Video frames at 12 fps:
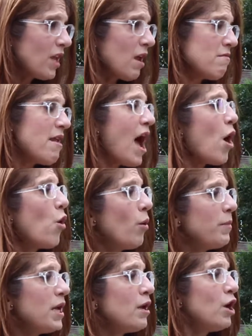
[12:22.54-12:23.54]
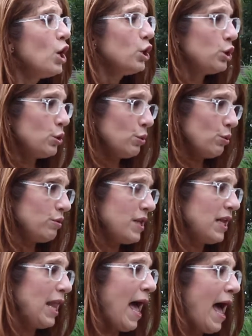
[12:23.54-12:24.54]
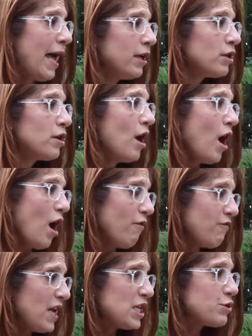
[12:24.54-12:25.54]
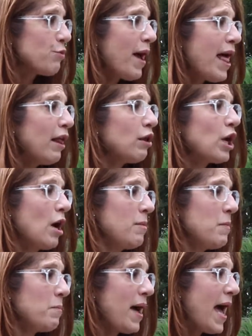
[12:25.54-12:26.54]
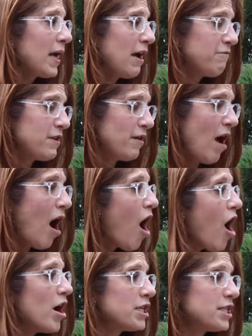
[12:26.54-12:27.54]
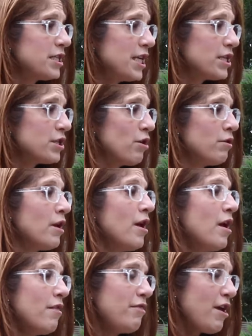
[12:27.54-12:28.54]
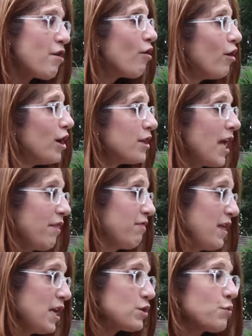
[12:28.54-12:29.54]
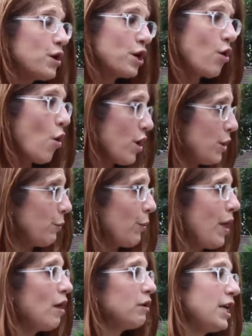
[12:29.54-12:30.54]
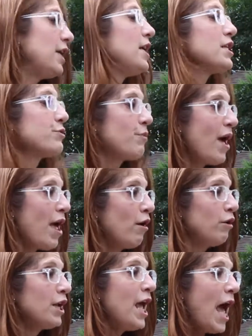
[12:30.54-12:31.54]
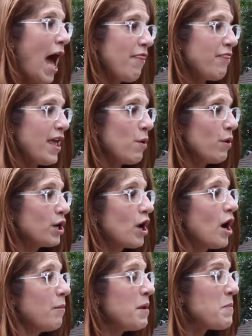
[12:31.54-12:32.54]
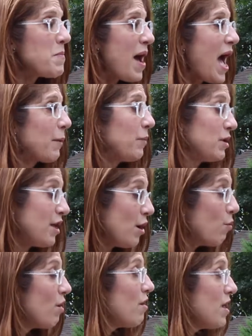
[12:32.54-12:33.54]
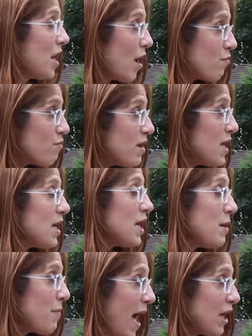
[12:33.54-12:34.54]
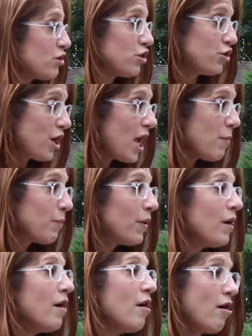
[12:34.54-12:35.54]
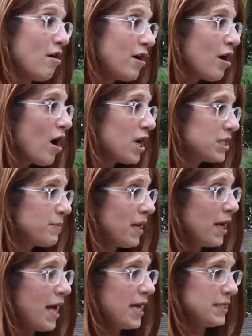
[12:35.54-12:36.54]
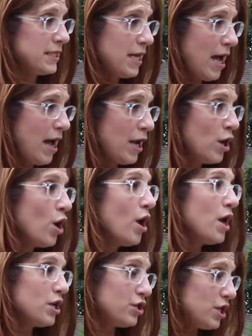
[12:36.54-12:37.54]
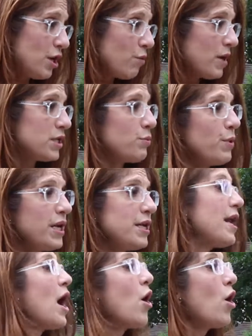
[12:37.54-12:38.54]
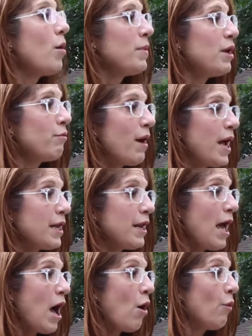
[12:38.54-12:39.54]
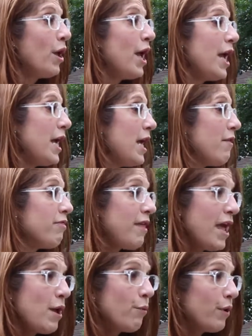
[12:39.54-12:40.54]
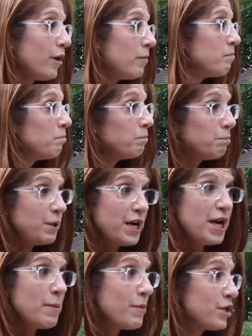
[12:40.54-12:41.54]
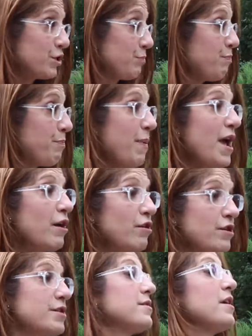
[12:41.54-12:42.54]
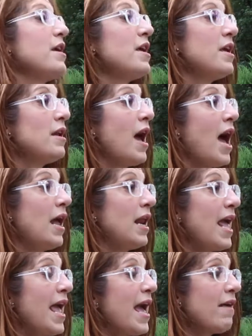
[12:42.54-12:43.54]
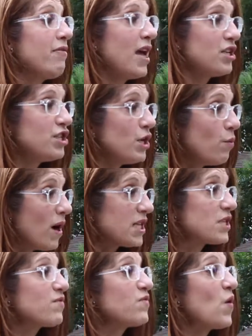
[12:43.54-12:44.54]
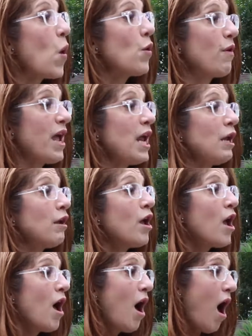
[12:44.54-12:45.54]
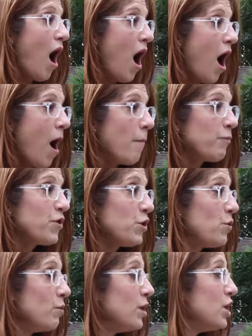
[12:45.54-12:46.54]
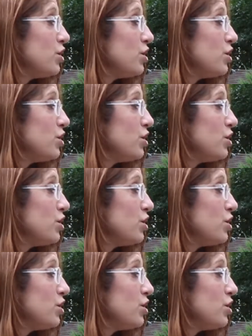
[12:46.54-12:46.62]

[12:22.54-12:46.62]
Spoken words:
Naomi to the land of Israel, coming back after a hard season. They heard that things were going well in Israel, and they were coming back, but they were in a really bad shape. Her husband has died. She was with Naomi right now, and they were pretty much beggars in a land that she was foreign to.